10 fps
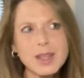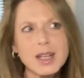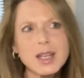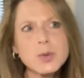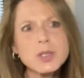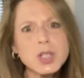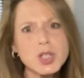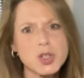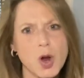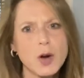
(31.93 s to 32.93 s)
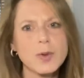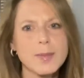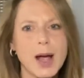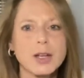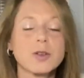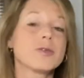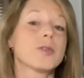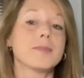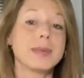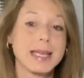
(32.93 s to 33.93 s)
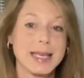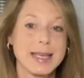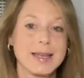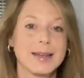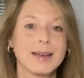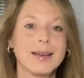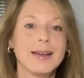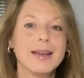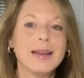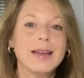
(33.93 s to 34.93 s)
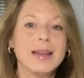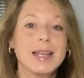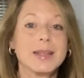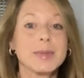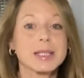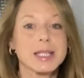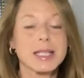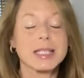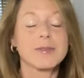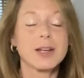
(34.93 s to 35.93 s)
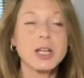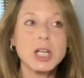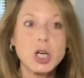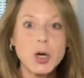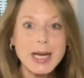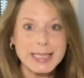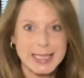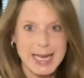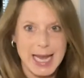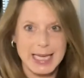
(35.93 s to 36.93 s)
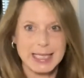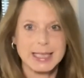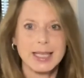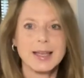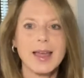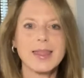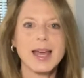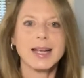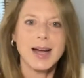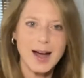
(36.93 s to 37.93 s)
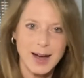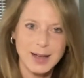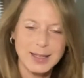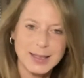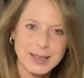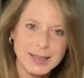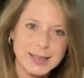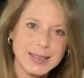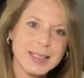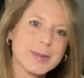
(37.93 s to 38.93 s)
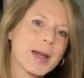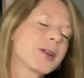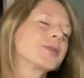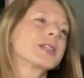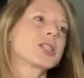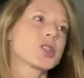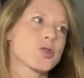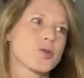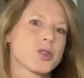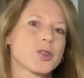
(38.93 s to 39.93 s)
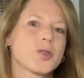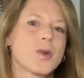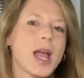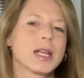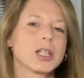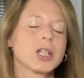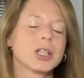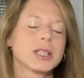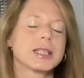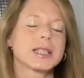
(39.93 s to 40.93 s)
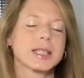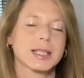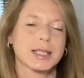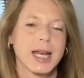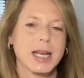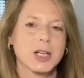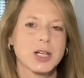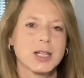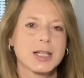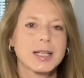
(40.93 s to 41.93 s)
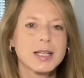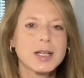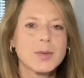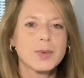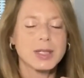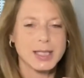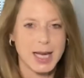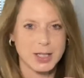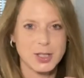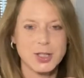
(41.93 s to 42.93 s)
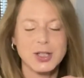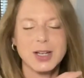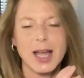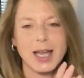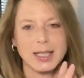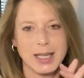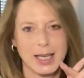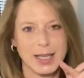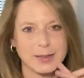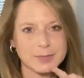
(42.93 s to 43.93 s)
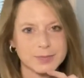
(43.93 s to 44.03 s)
It was a strong reminder for me in the midst of these very crazy days that God is my only true and good sustainer, protector, and king.